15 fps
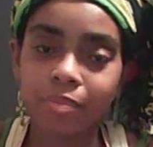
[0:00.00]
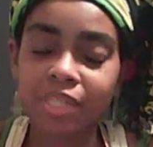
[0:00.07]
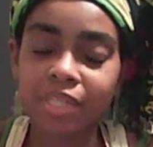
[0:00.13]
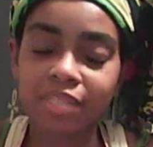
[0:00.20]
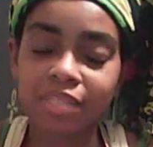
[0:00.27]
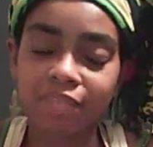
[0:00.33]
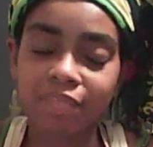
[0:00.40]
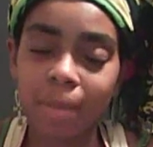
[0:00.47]

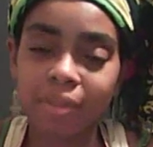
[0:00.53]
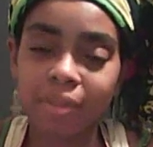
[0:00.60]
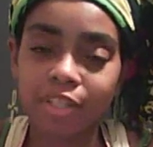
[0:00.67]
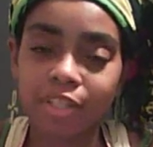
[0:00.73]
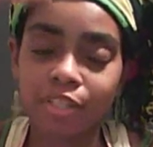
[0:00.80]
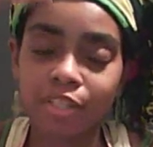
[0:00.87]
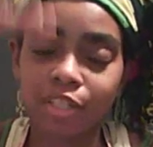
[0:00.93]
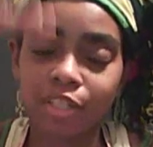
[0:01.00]
piece of
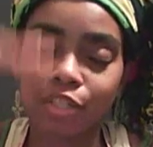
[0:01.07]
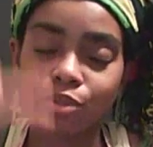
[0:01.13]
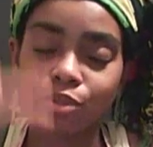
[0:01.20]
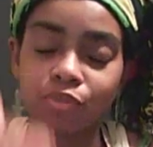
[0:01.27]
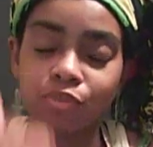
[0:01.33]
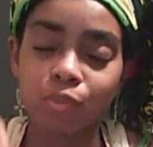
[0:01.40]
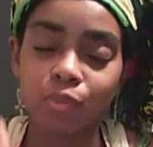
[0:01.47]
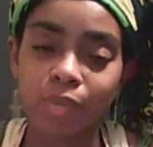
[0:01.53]
fabric that you're going to
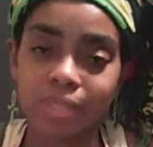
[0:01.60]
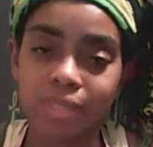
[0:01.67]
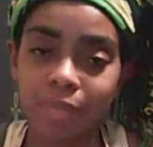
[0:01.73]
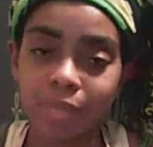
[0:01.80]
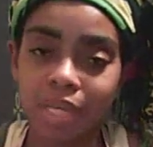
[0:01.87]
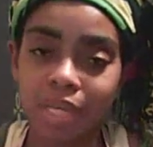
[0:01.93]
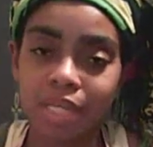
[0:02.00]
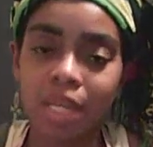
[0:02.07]
use for the
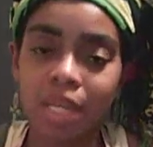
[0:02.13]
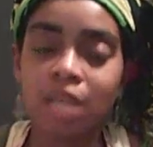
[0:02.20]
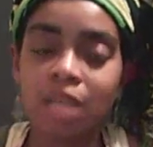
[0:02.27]
waistband.